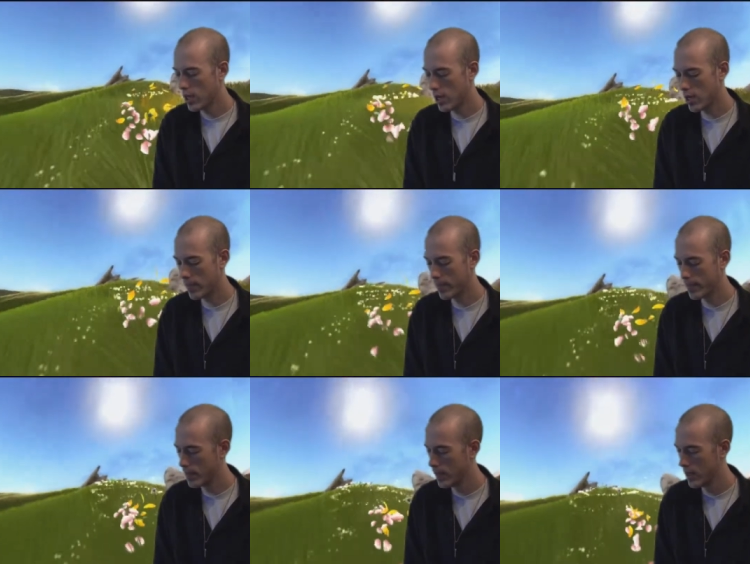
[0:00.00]

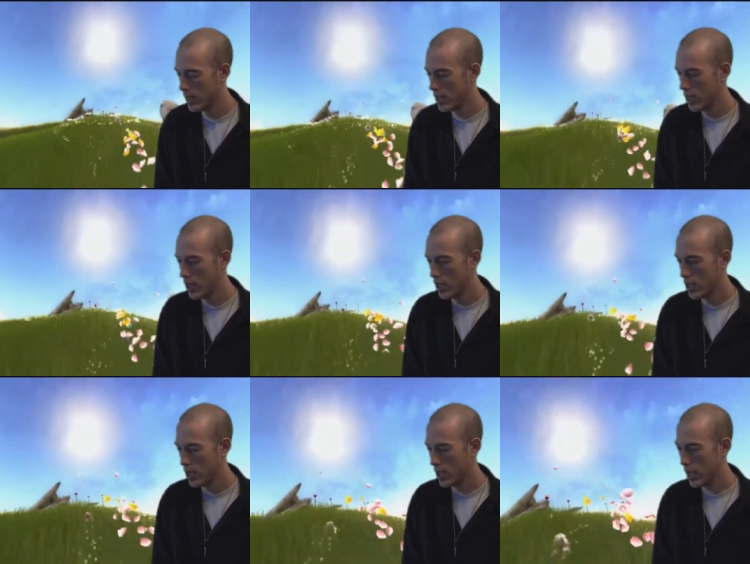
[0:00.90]

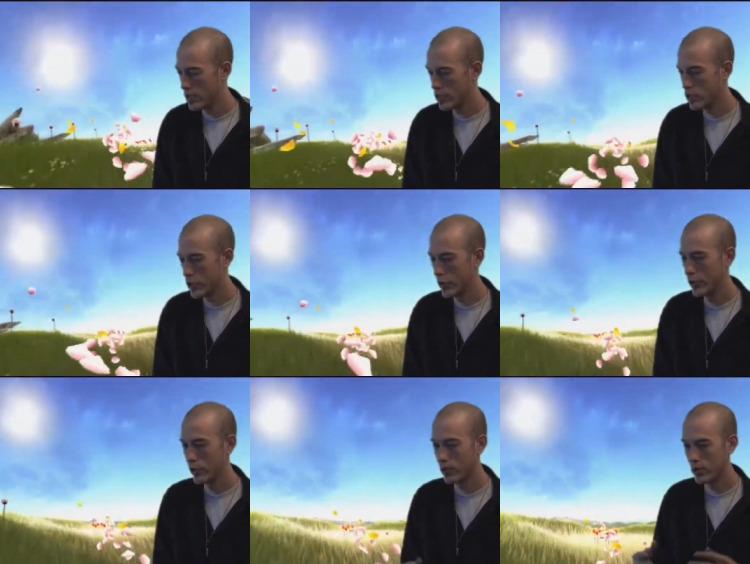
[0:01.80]
And
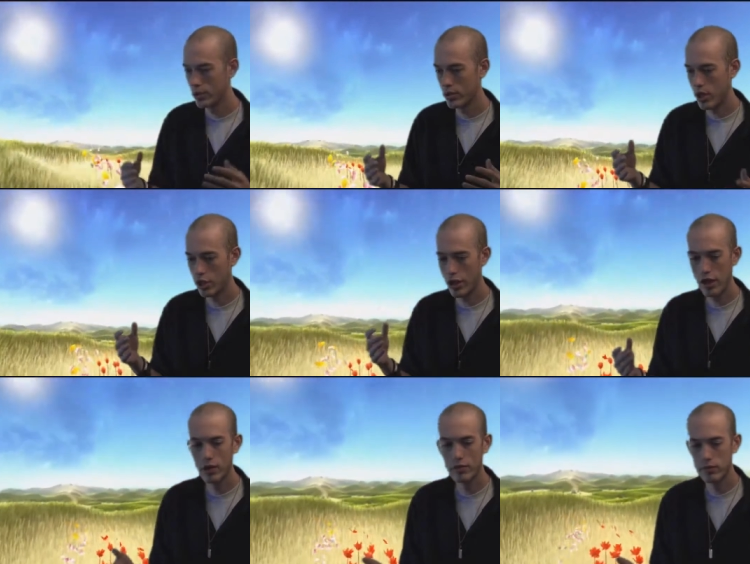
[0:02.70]
so a lot
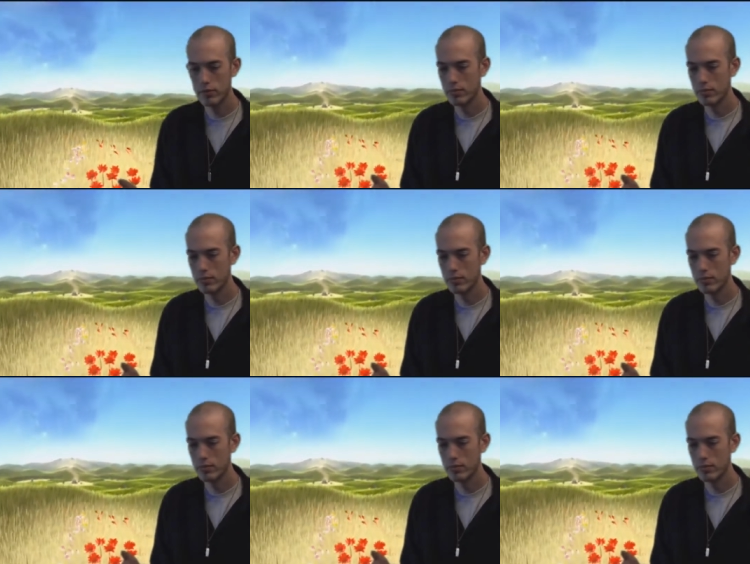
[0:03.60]
of,